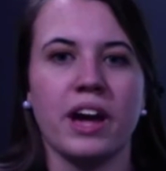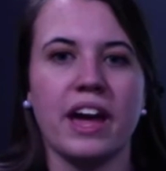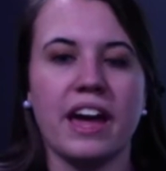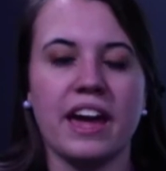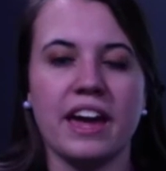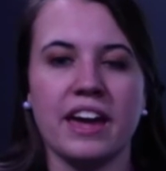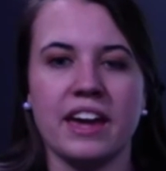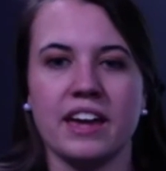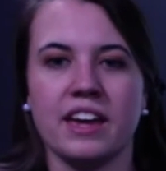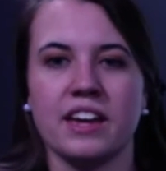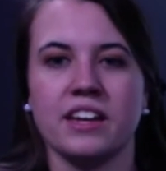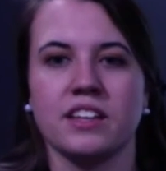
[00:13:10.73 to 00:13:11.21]

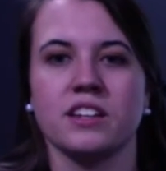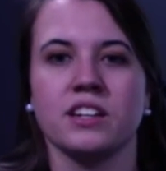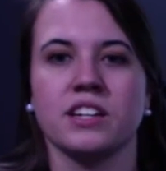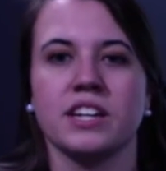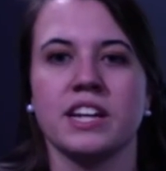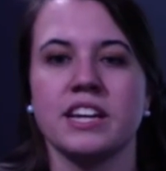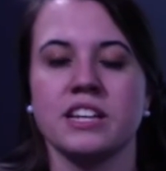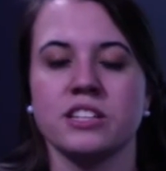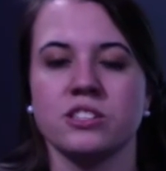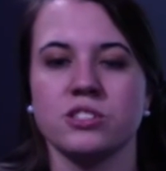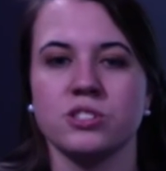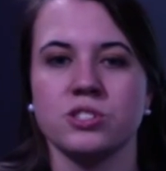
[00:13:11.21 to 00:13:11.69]
and
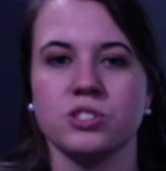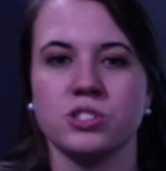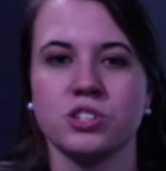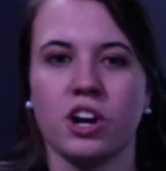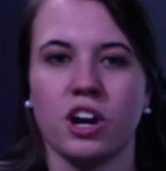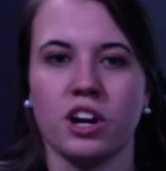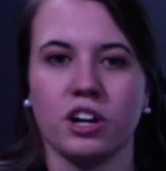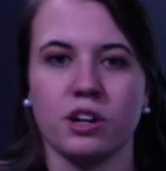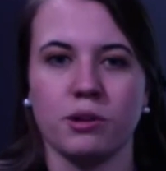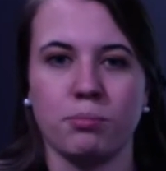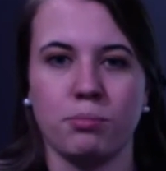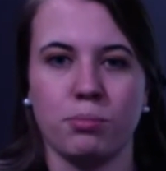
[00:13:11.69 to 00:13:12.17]
its
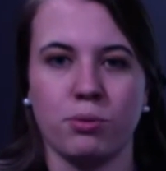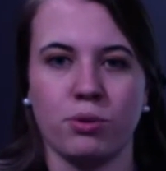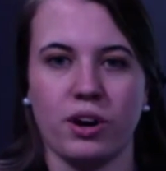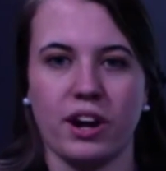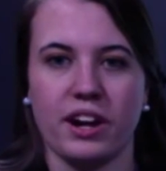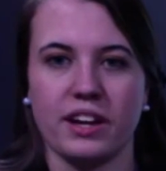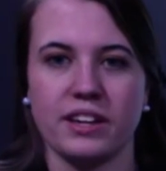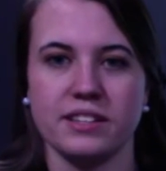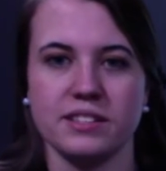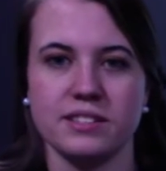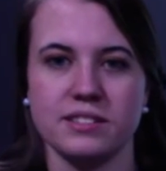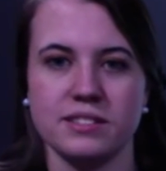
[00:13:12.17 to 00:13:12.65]
stock
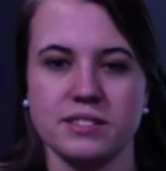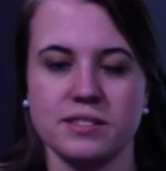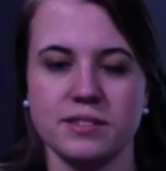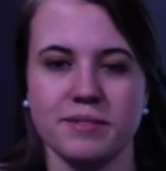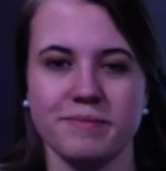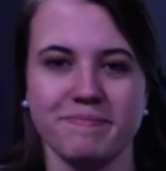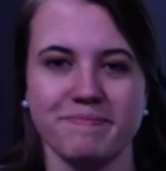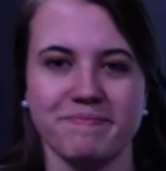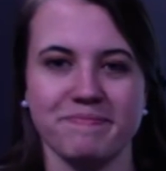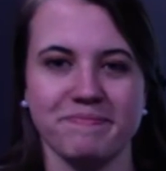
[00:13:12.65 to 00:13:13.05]
price.